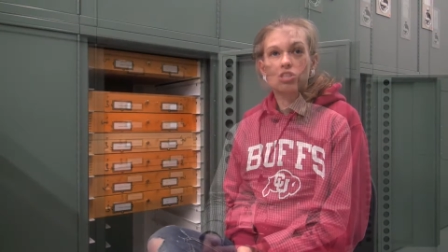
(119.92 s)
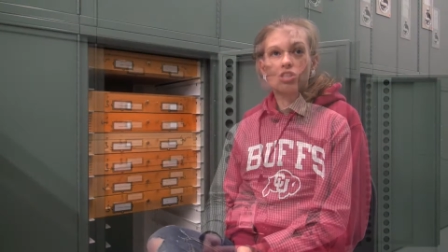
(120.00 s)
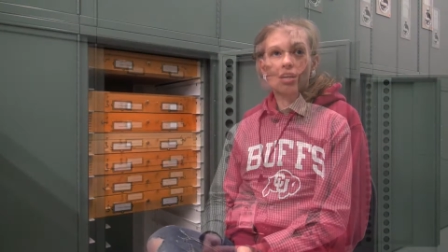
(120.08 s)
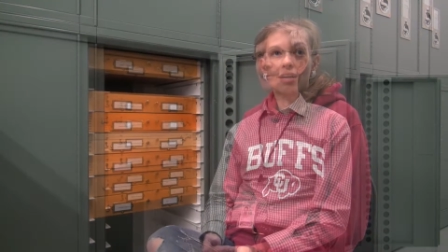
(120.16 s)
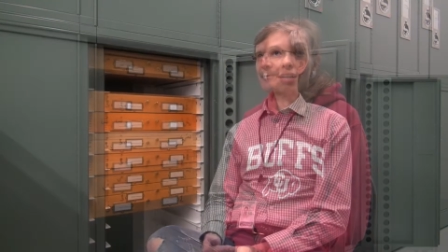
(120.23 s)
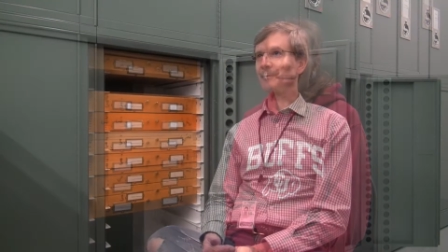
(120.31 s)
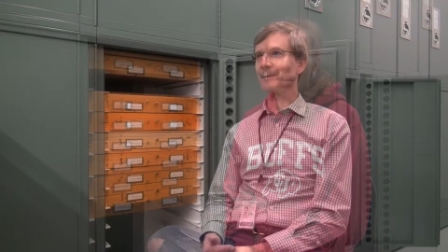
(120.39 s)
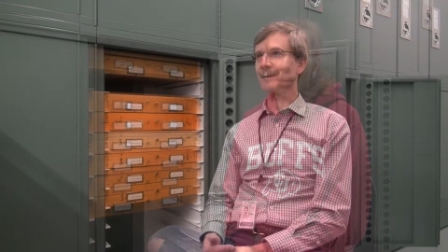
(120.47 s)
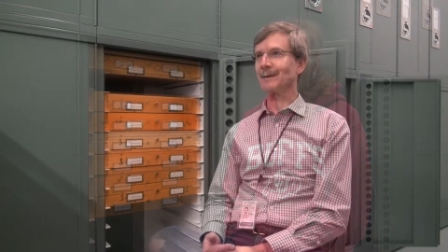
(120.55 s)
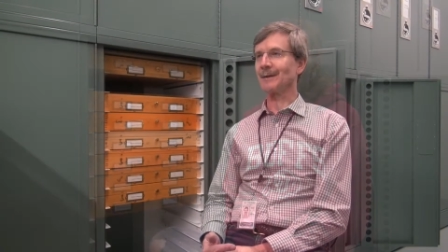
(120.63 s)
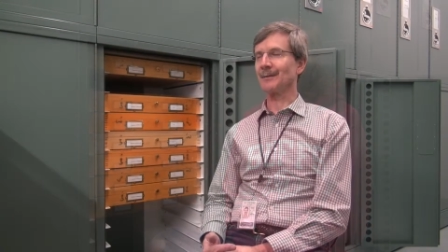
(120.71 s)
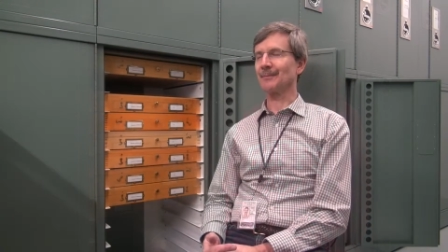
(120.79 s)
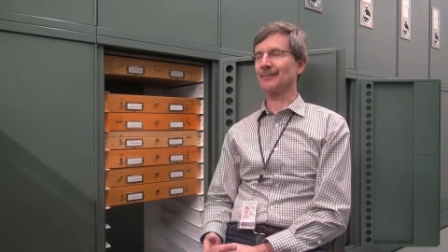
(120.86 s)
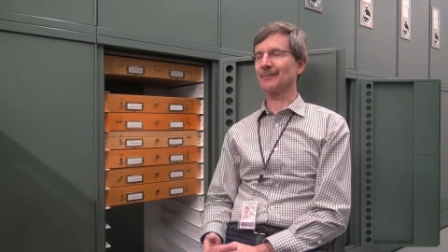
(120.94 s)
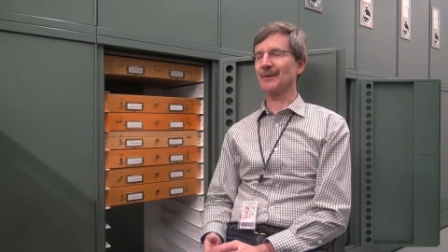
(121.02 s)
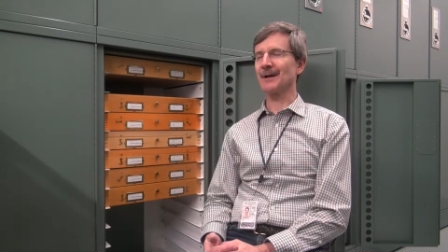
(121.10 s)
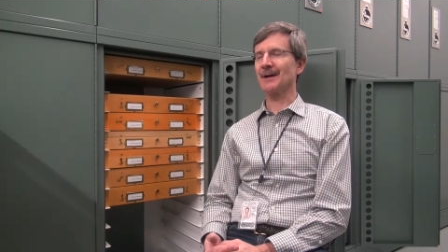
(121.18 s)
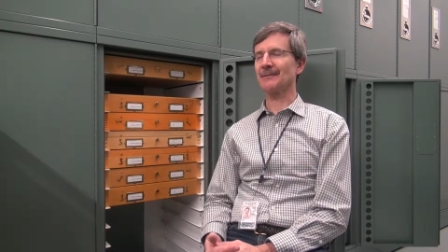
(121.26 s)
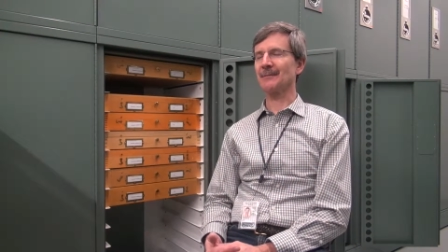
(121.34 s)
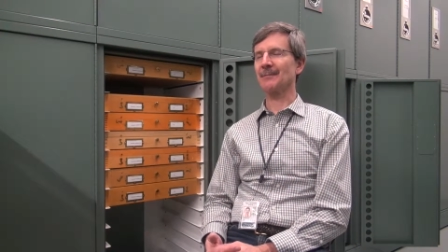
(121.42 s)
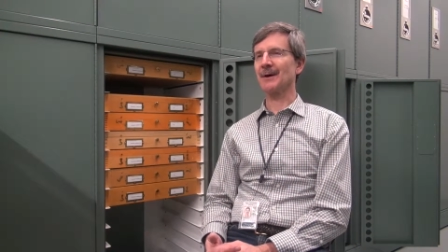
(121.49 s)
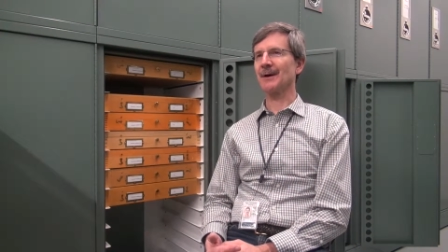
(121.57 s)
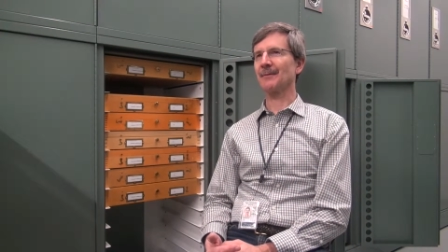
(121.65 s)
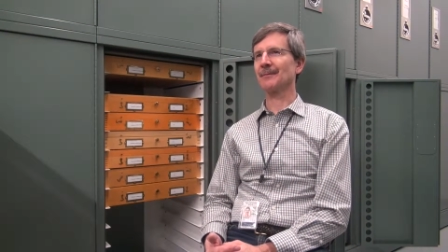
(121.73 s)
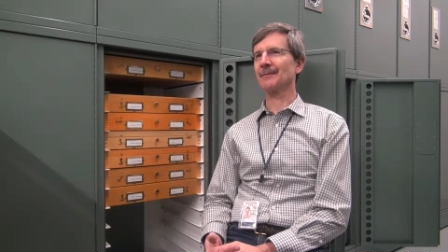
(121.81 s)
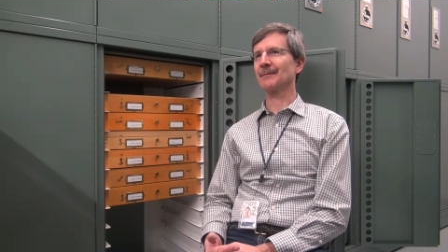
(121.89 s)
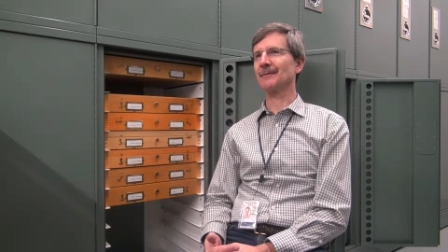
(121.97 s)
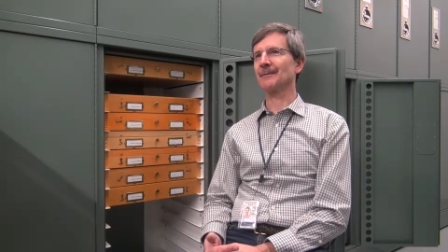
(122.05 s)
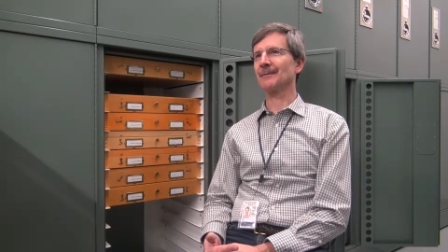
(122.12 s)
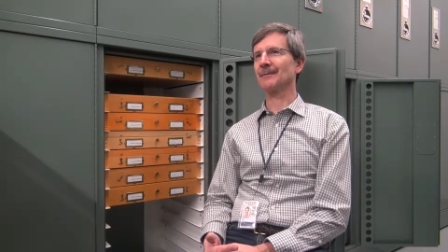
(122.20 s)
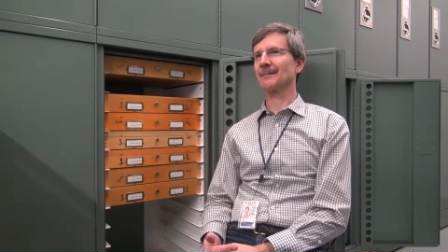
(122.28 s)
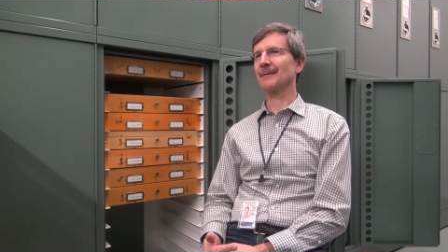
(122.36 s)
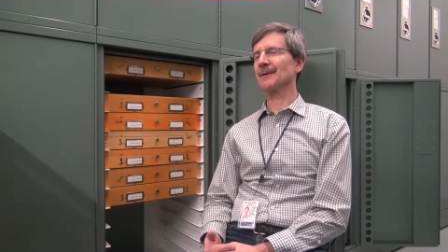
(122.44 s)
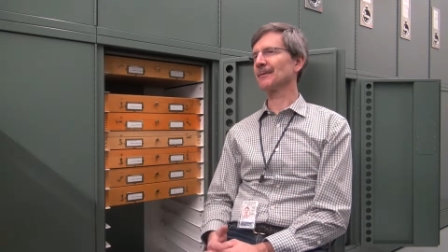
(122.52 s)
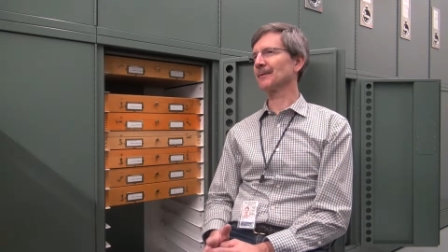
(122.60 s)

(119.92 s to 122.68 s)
So we have about, we don't